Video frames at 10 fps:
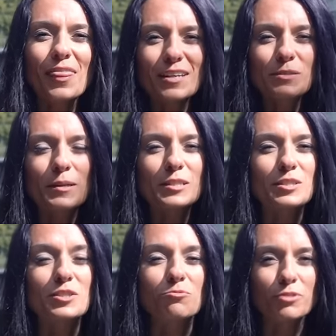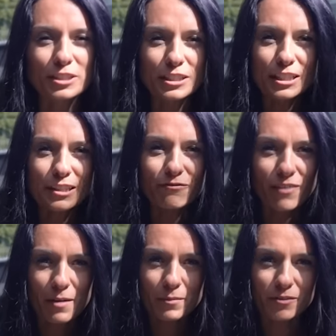This place is really
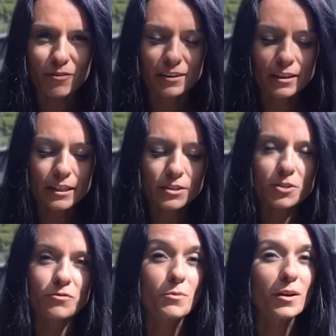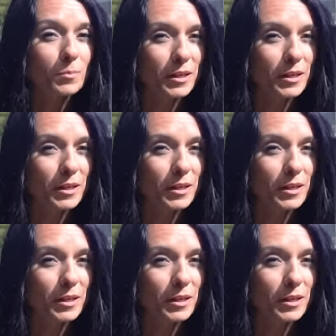family friendly, so if you want